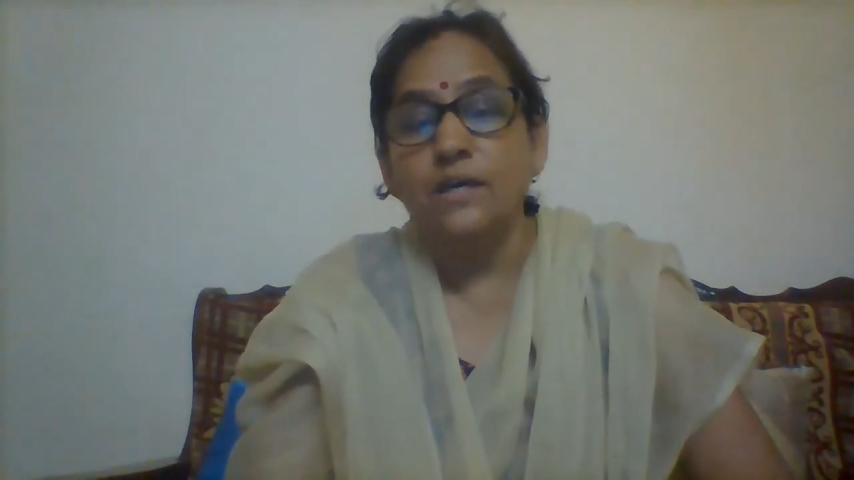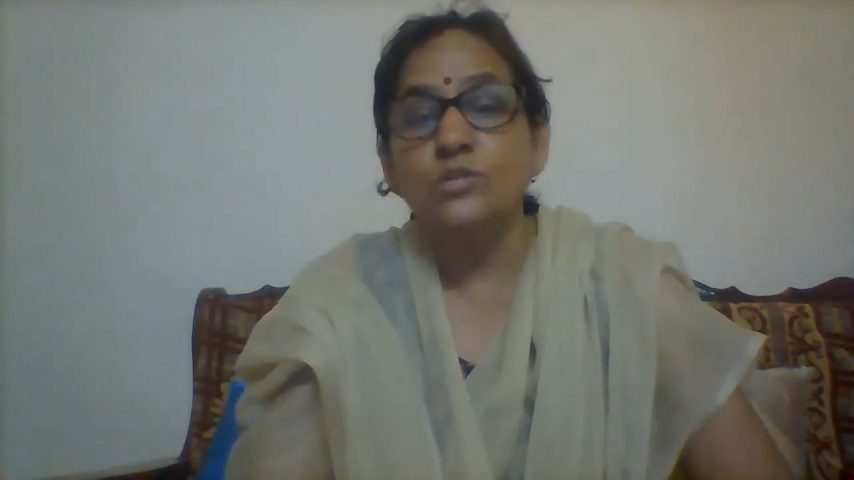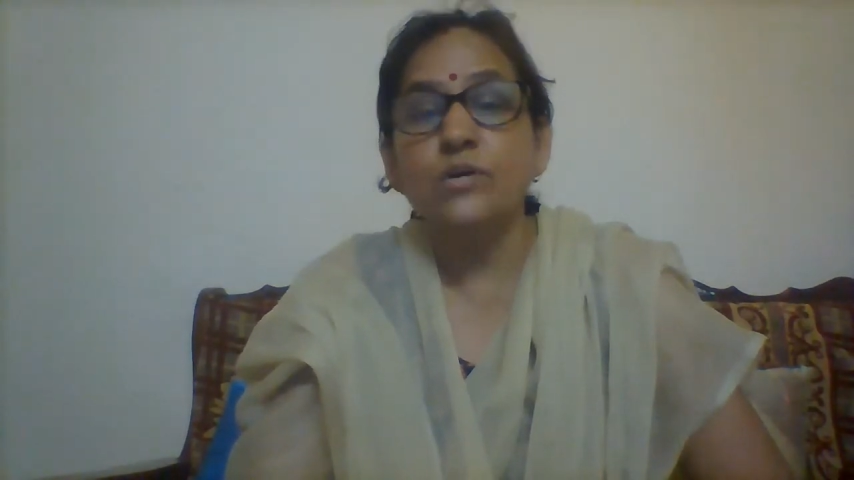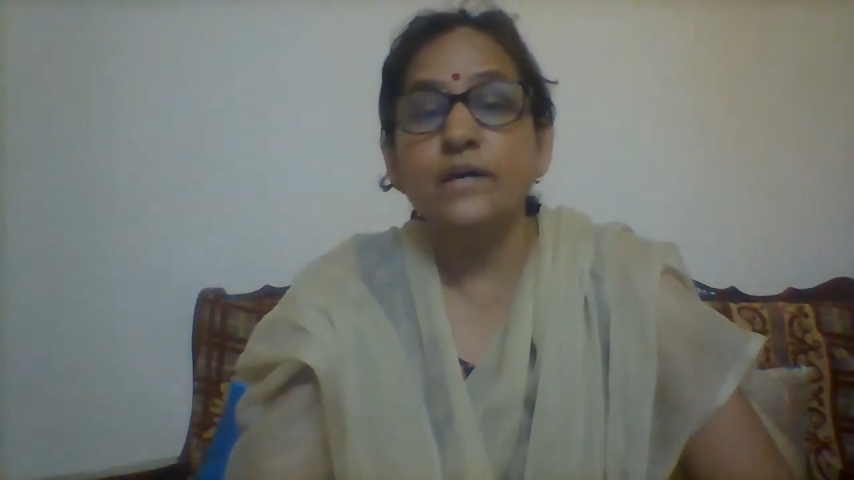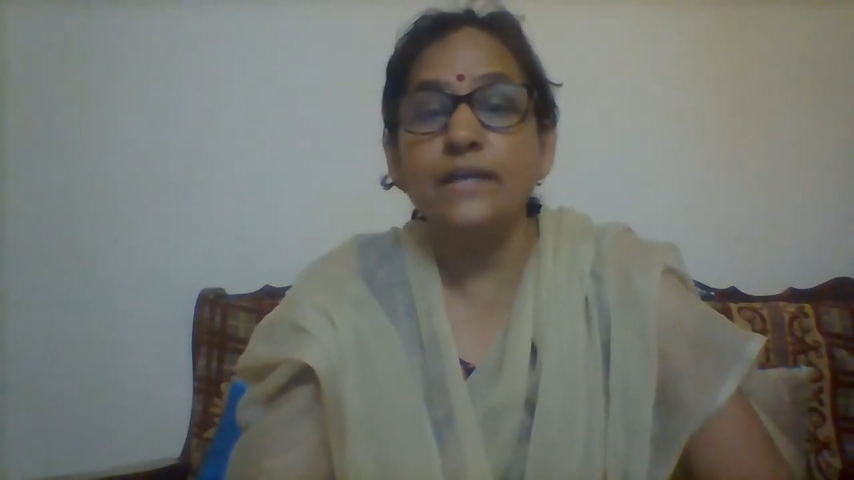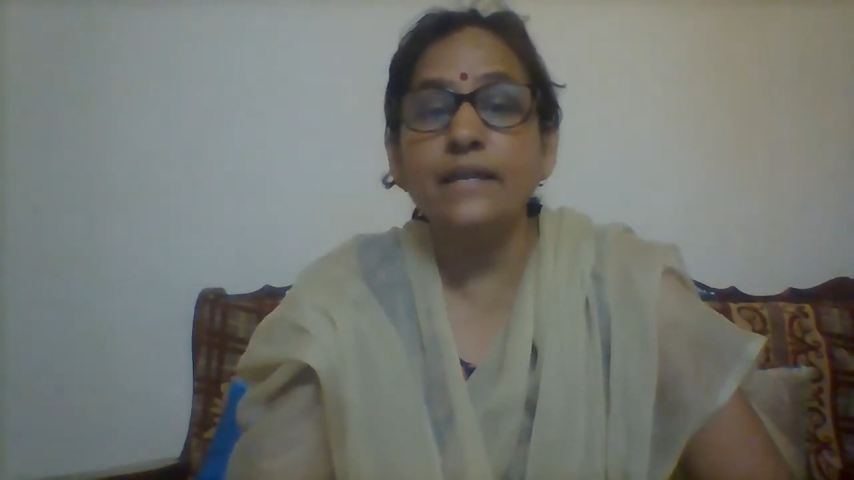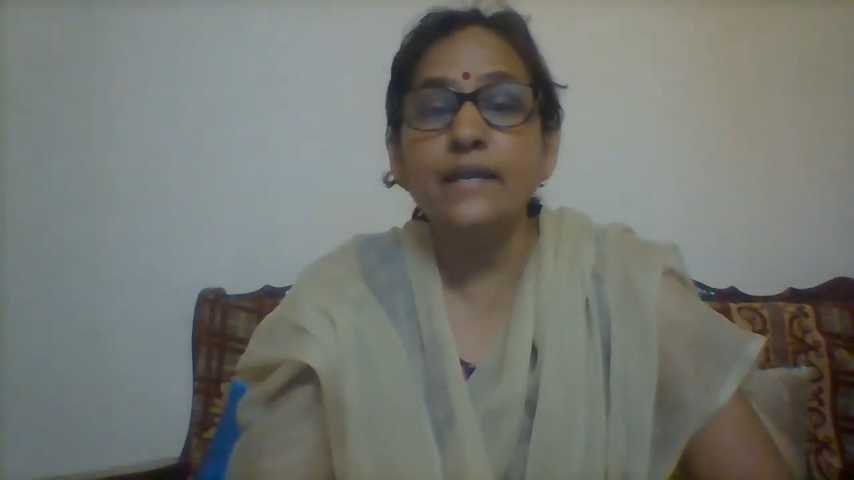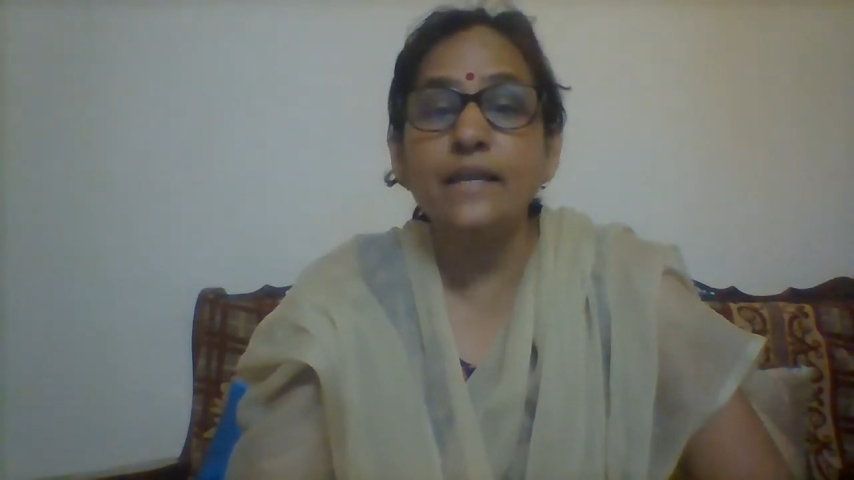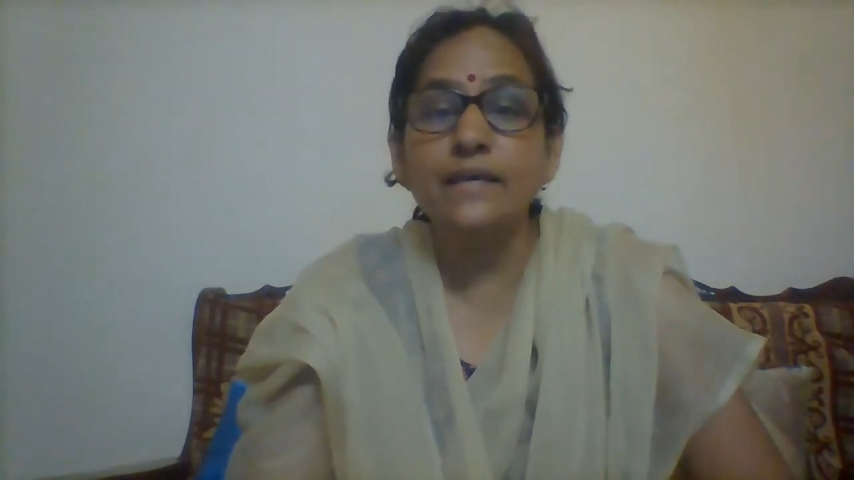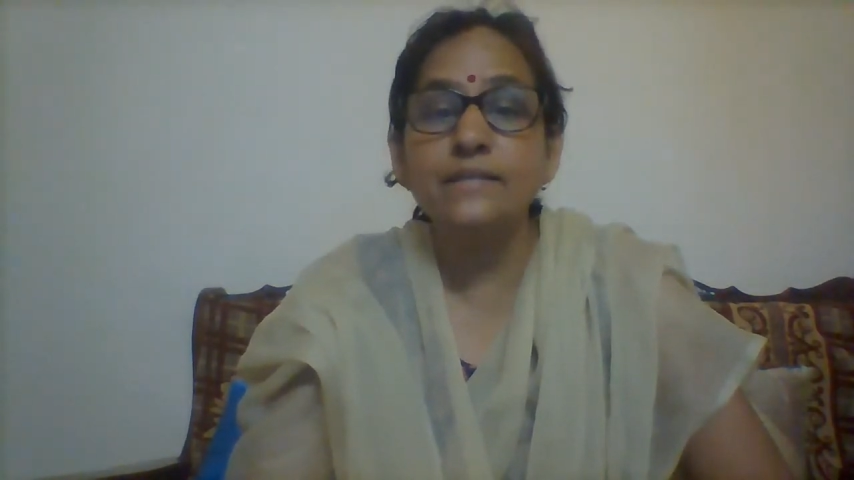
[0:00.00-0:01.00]
So
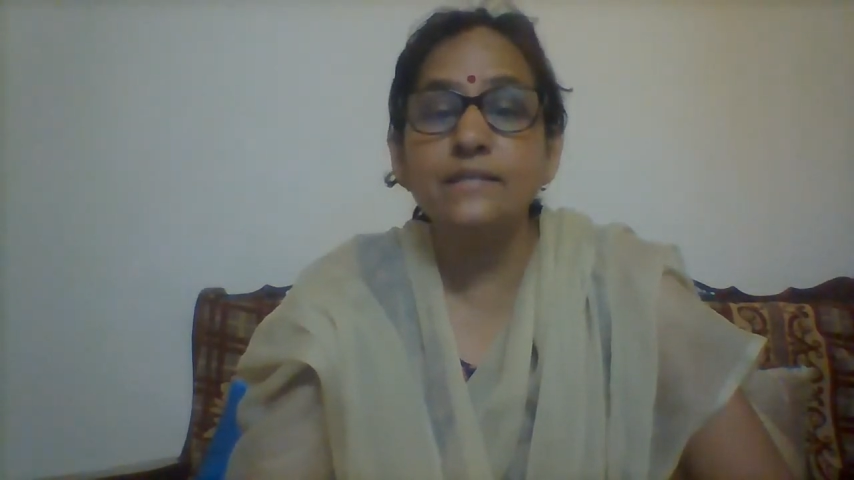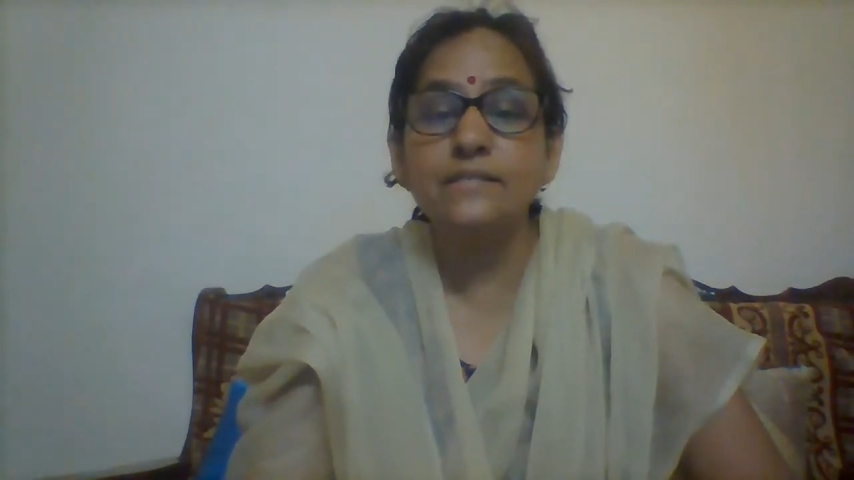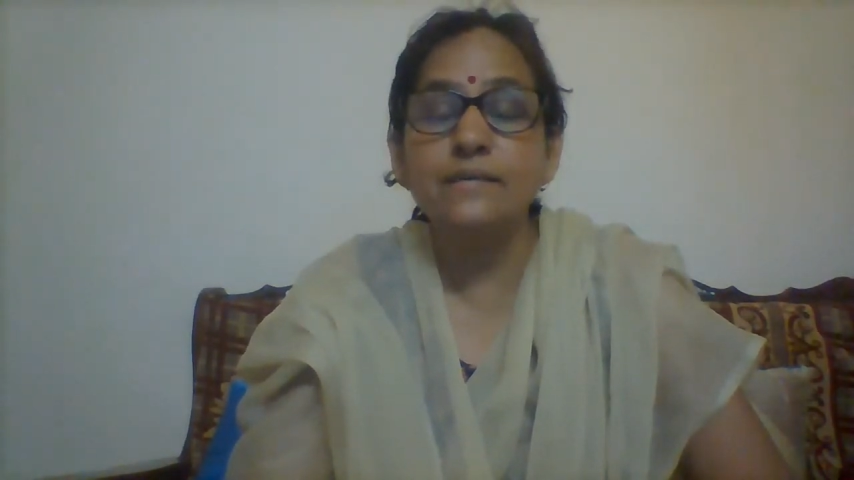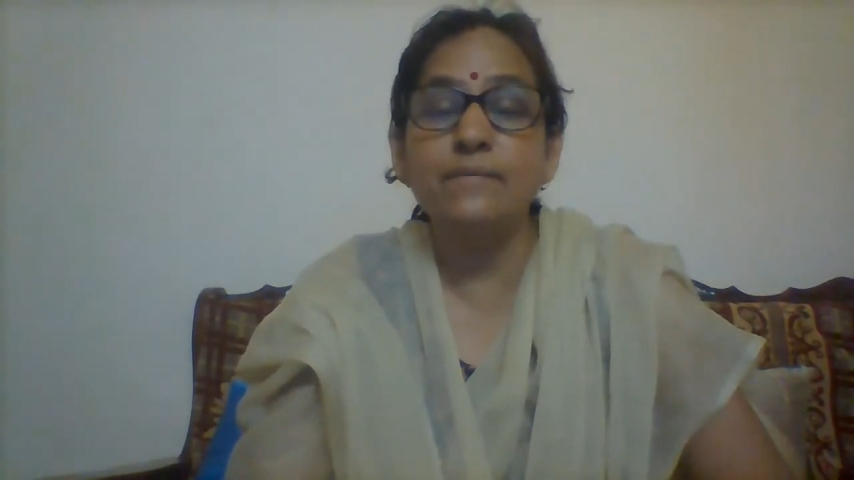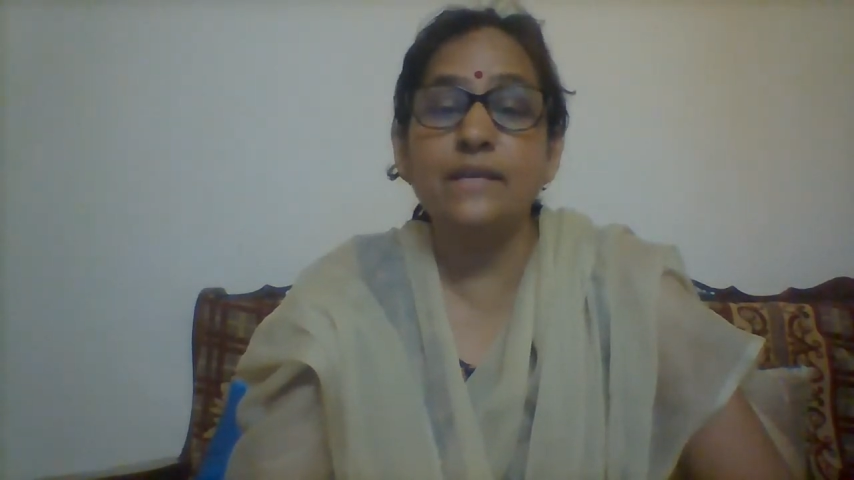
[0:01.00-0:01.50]
Haryana assembly